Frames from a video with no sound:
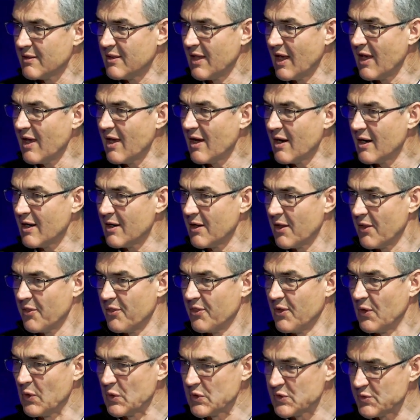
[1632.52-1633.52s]
They are
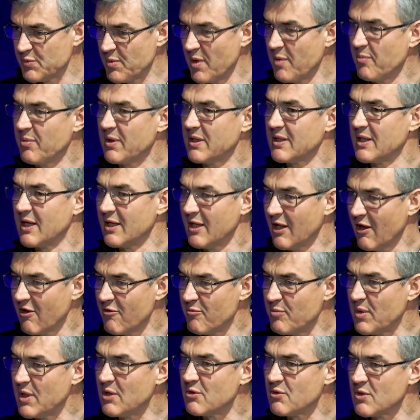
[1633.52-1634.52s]
those people that
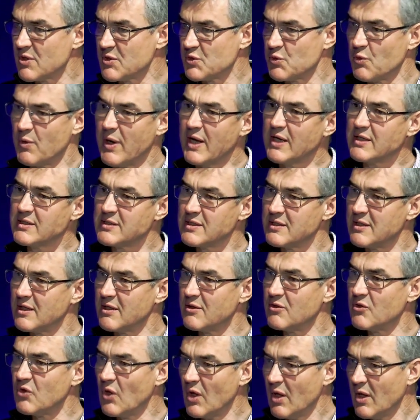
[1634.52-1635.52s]
have been resurrected,
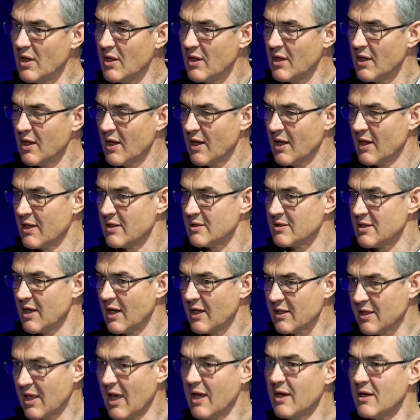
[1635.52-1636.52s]
and
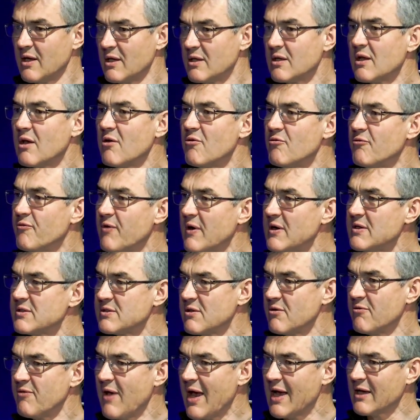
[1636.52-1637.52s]
again, it confirms
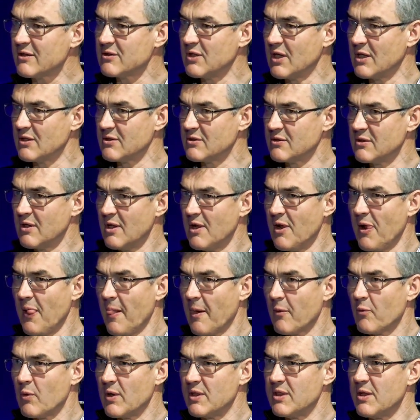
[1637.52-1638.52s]
the fact that
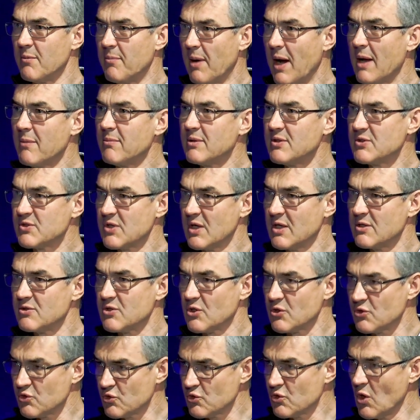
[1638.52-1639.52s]
when the Bible says
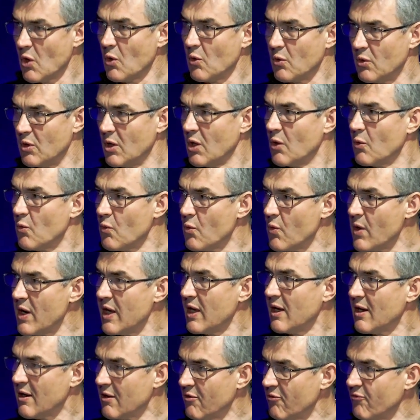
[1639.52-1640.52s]
a soul,
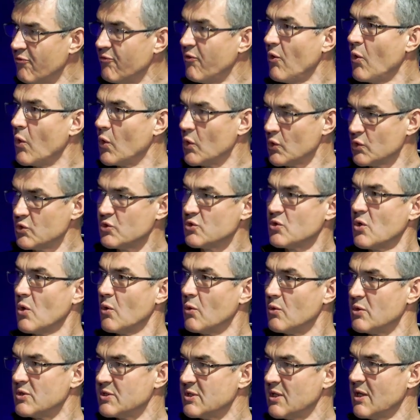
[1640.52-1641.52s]
we are four
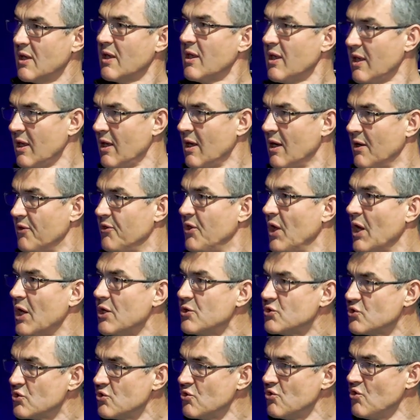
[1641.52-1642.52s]
souls here. There
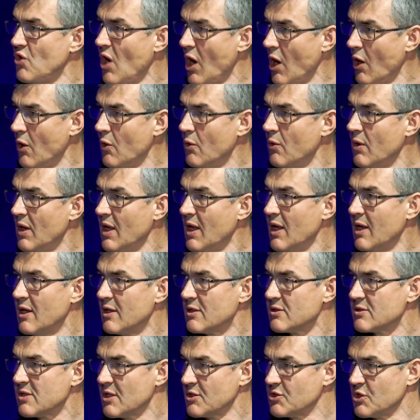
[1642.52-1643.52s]
is no
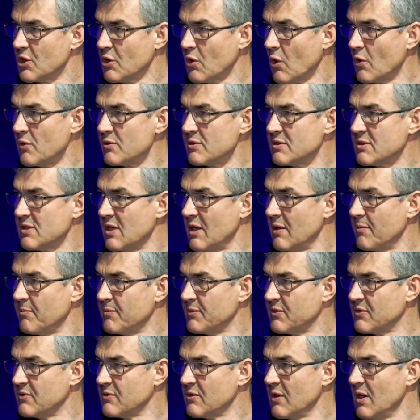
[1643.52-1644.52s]
such a
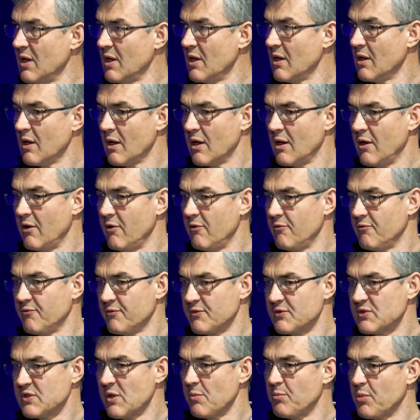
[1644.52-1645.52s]
concept of
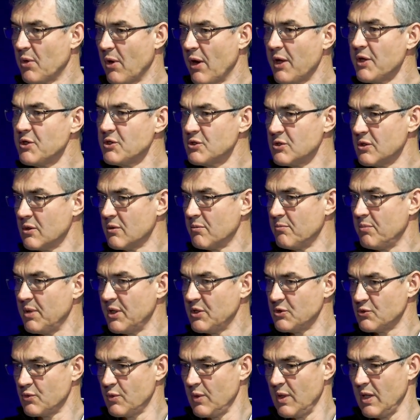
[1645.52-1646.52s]
separation
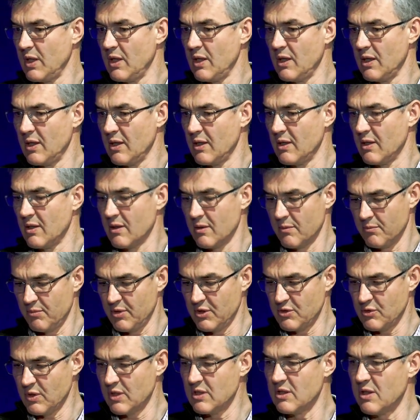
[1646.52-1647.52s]

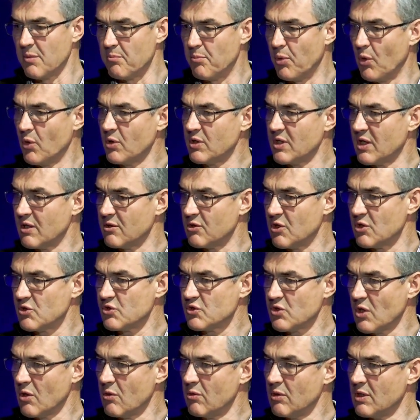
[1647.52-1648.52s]
between the body and the
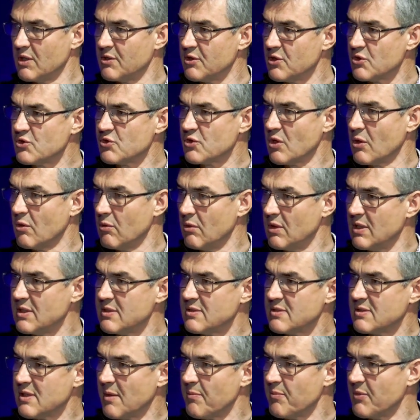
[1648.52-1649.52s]
soul, and the soul
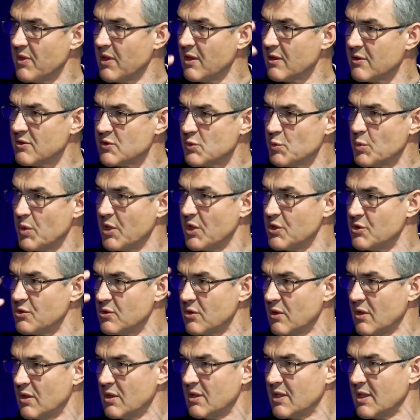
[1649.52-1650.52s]
is something
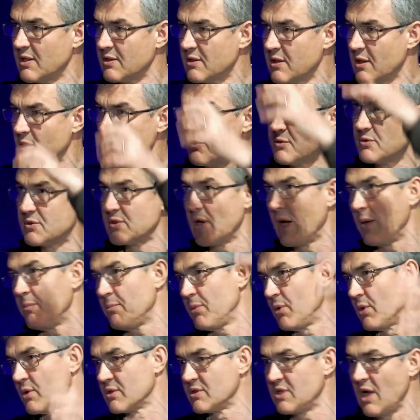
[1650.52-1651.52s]
spiritual that goes
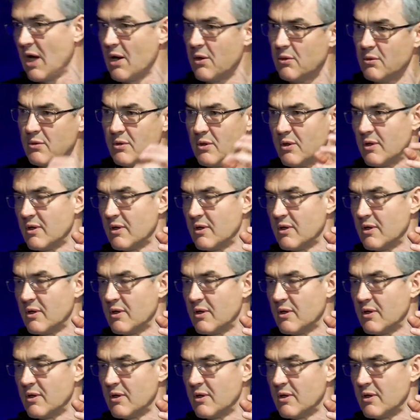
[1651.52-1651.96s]
up or down.